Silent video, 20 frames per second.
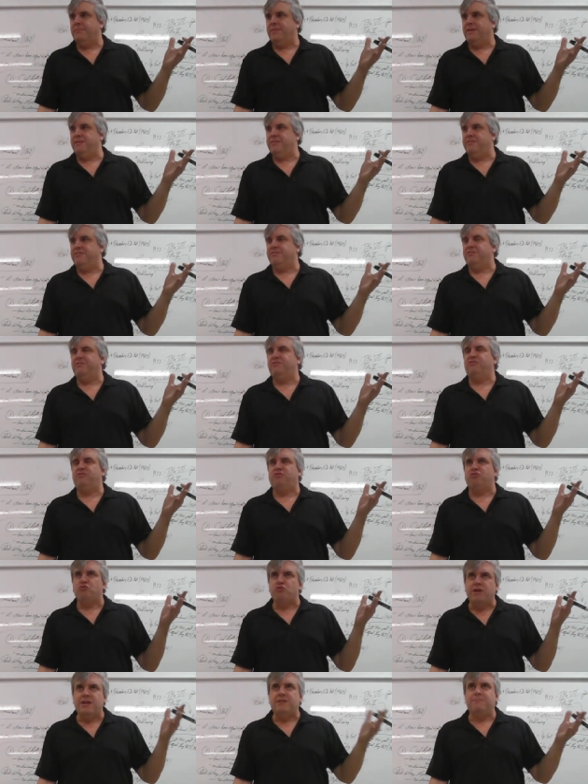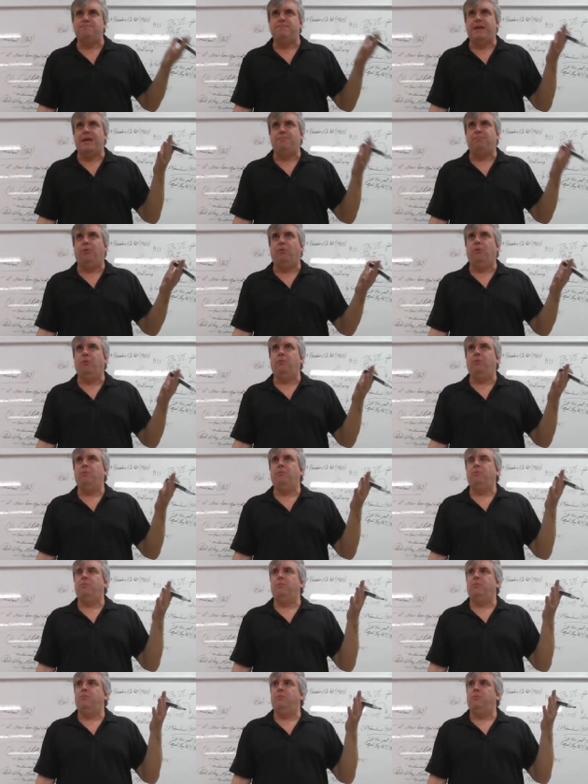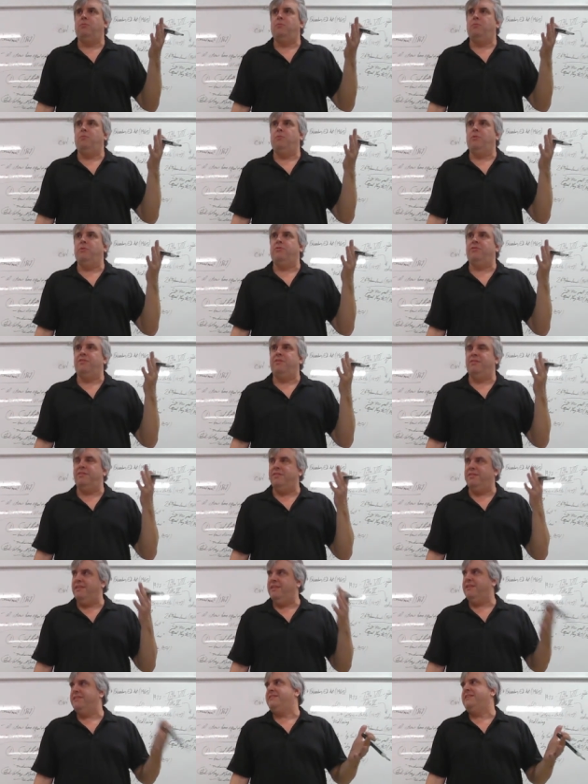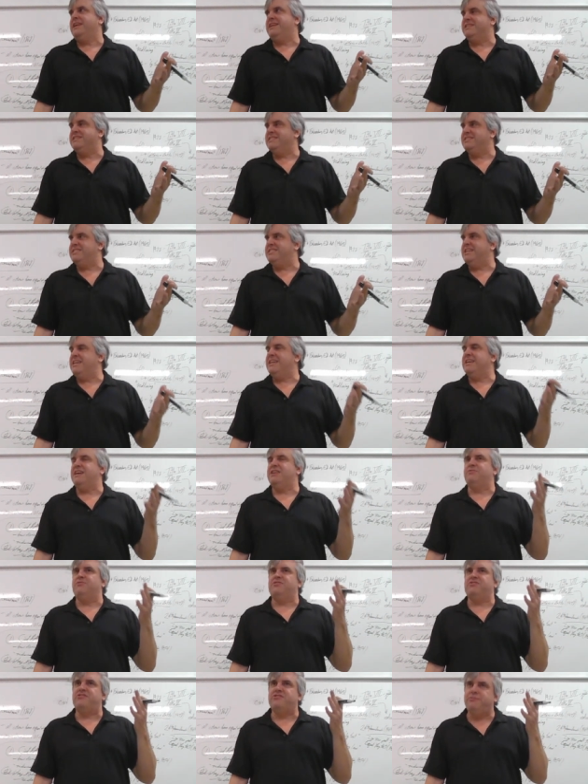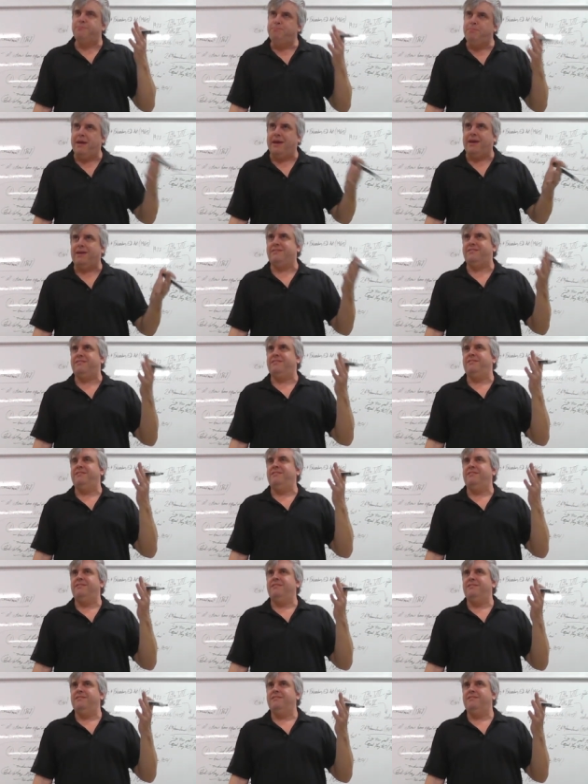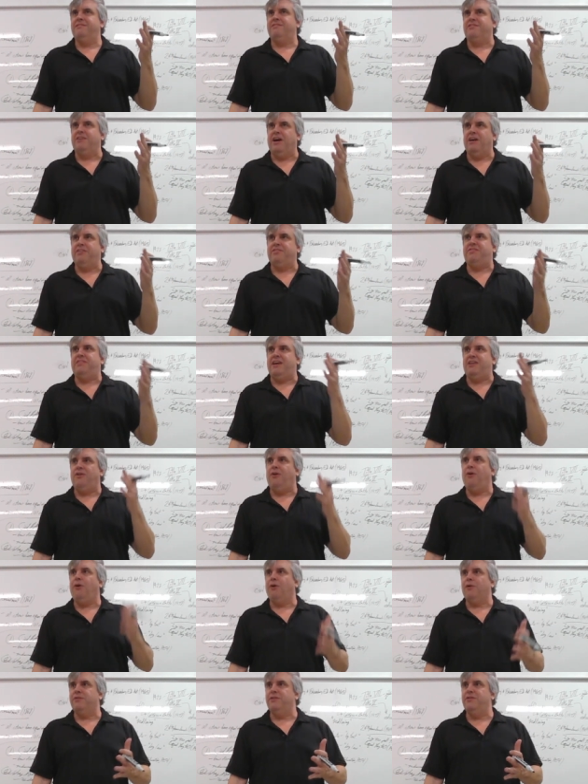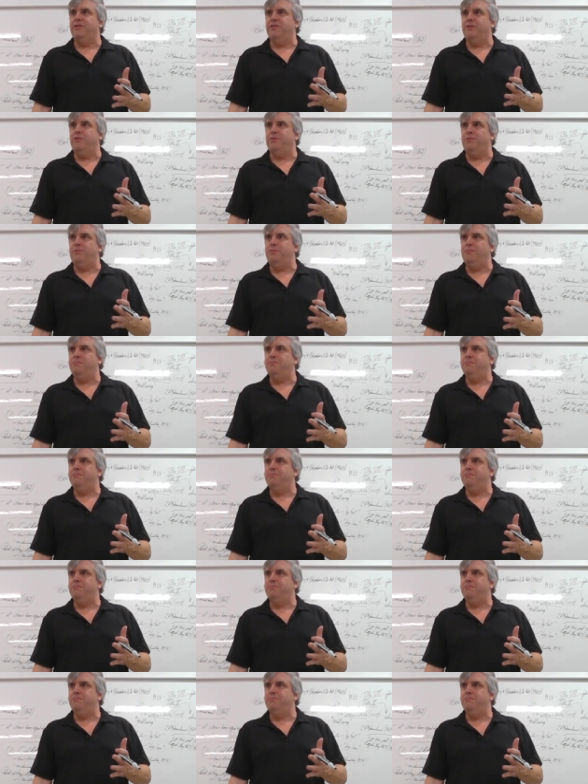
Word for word: That just treat people with decency and respect. It's not that hard to do.